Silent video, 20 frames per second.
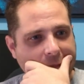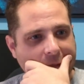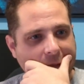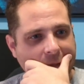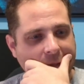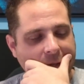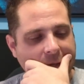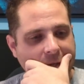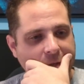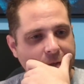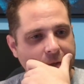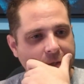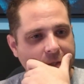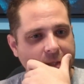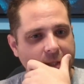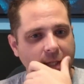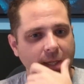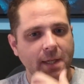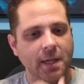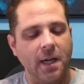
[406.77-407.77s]
then
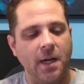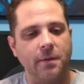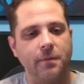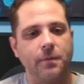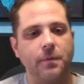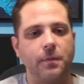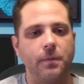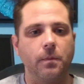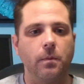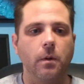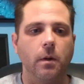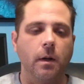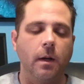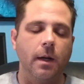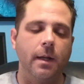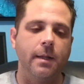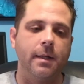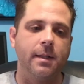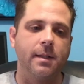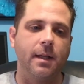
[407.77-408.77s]
interesting enough,
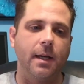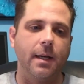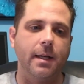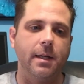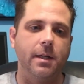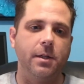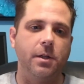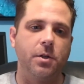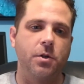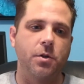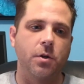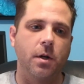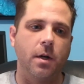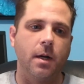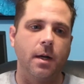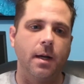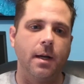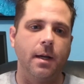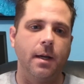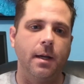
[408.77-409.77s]
I decided to
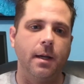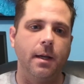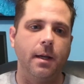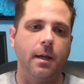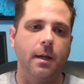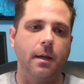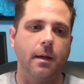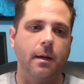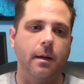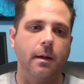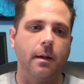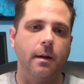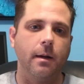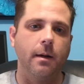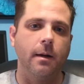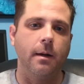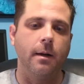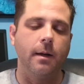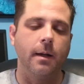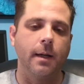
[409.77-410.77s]
try
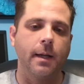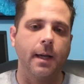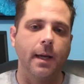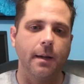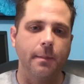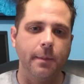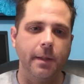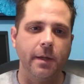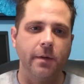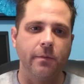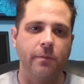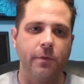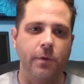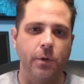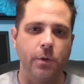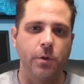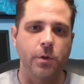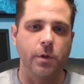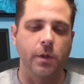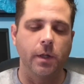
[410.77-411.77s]
a ketamine
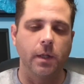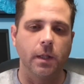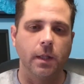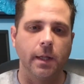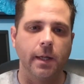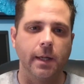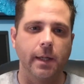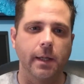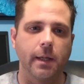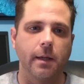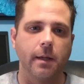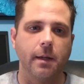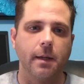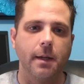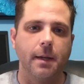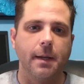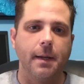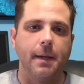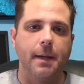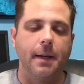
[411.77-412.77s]
infusion clinic
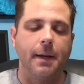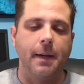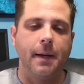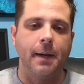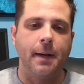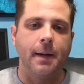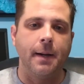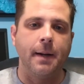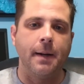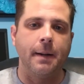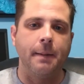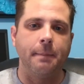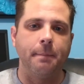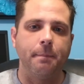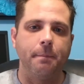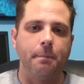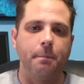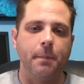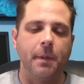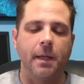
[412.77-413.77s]

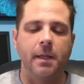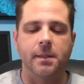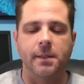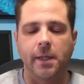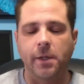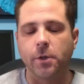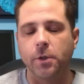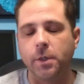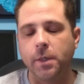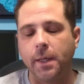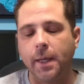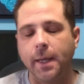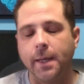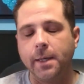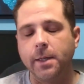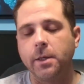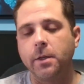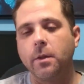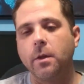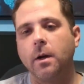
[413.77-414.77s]
because I couldn't get
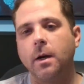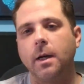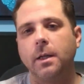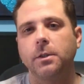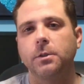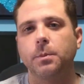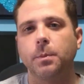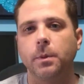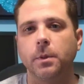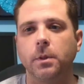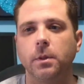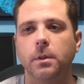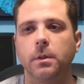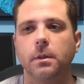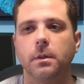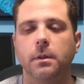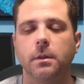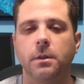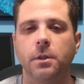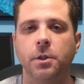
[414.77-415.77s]
into the
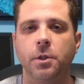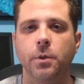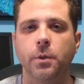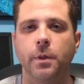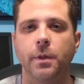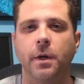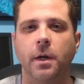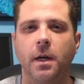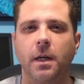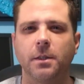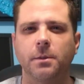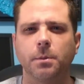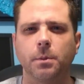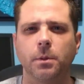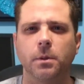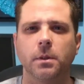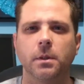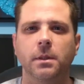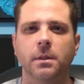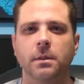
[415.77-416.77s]
hospital to do it. The
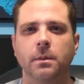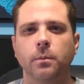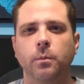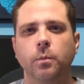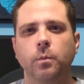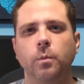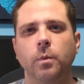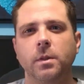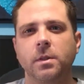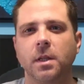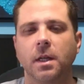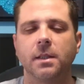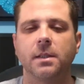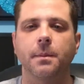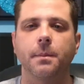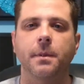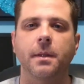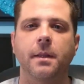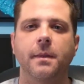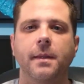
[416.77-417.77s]
hospital it's not
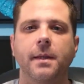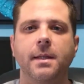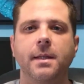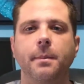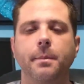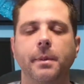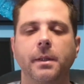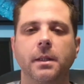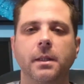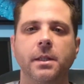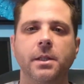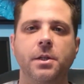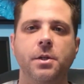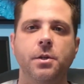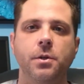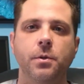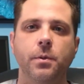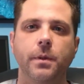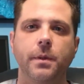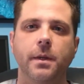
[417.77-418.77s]
something that they typically
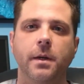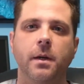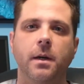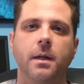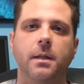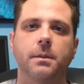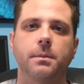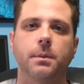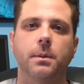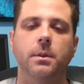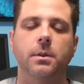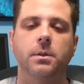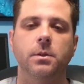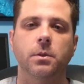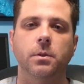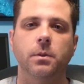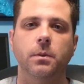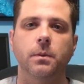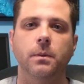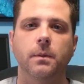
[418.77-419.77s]
do at the hospital,
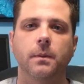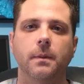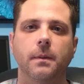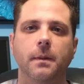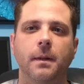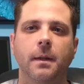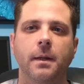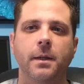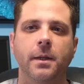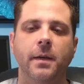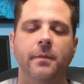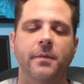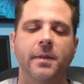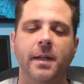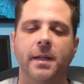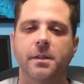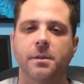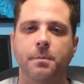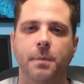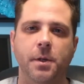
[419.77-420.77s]
so you have to
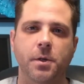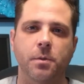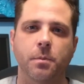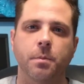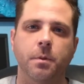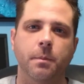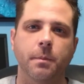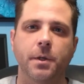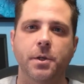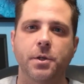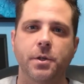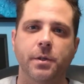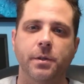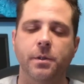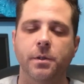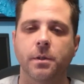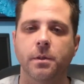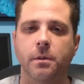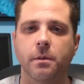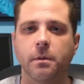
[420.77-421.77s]
get special
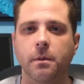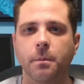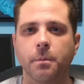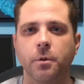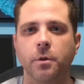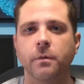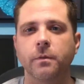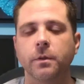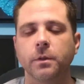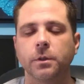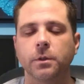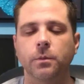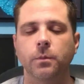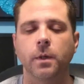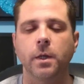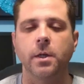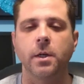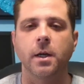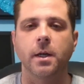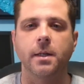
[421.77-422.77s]
permissions and approvals and
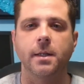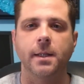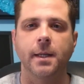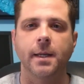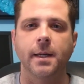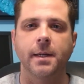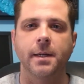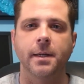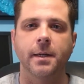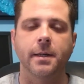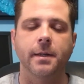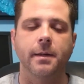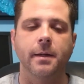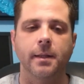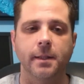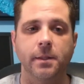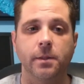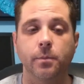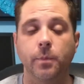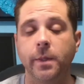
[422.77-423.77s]
whatnot to get it done. At
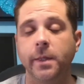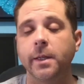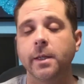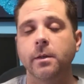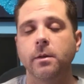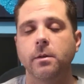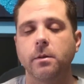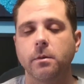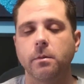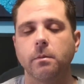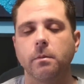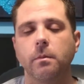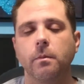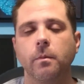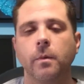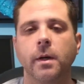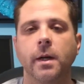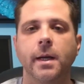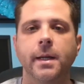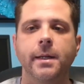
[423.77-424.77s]
least we did
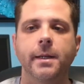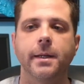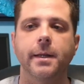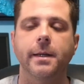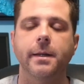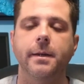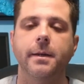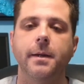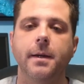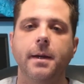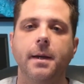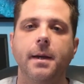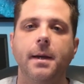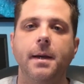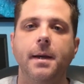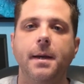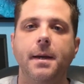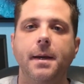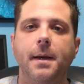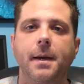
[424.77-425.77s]
when I did it.
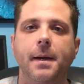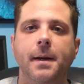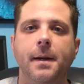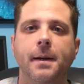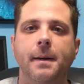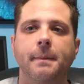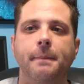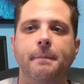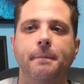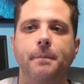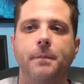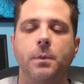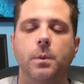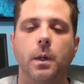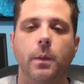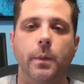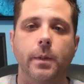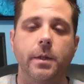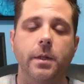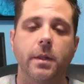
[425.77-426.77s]
So
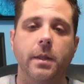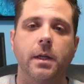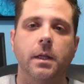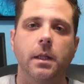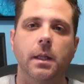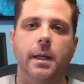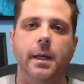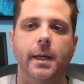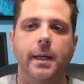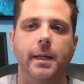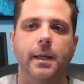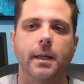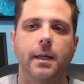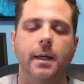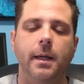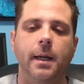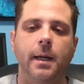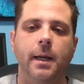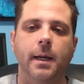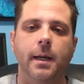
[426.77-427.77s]
I went to the clinic,
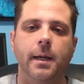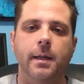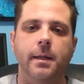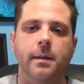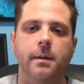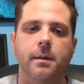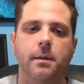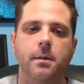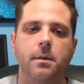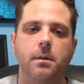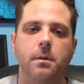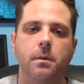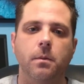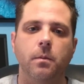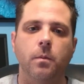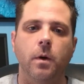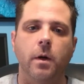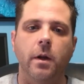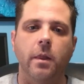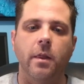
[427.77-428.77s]
and
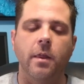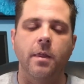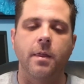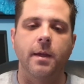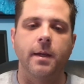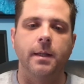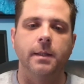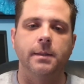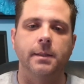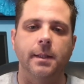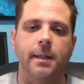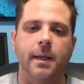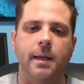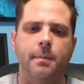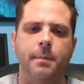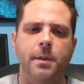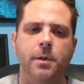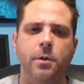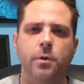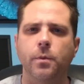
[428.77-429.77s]
one of the things that they
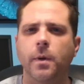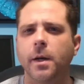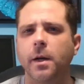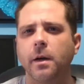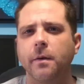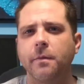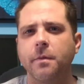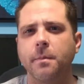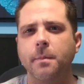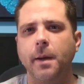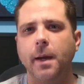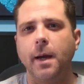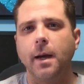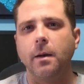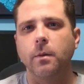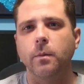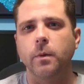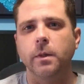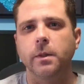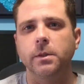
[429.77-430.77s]
had me do right off the
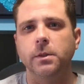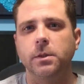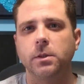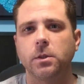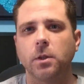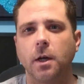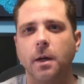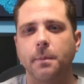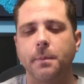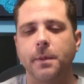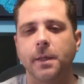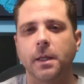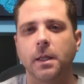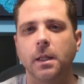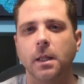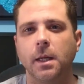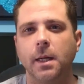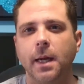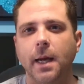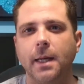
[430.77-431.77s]
bat was stop the
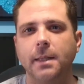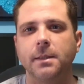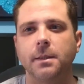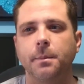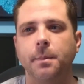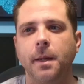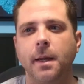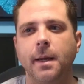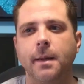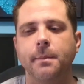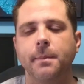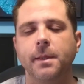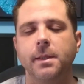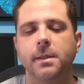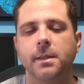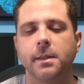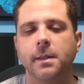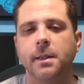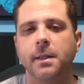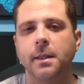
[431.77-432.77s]
clonazepam. They
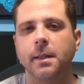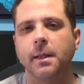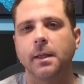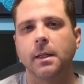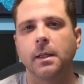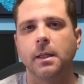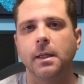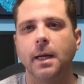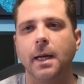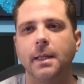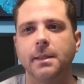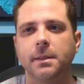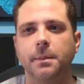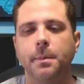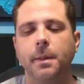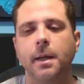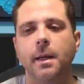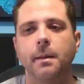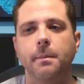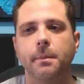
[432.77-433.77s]
said that the
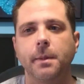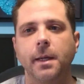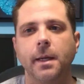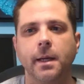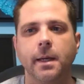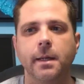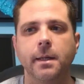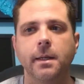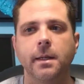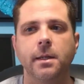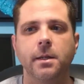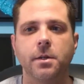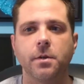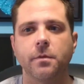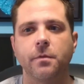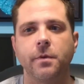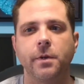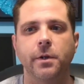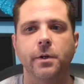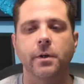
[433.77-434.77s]
clonazepam can
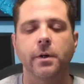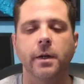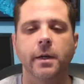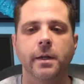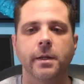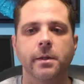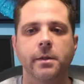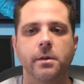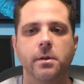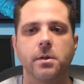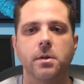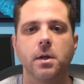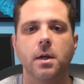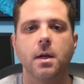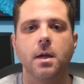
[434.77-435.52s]
interfere and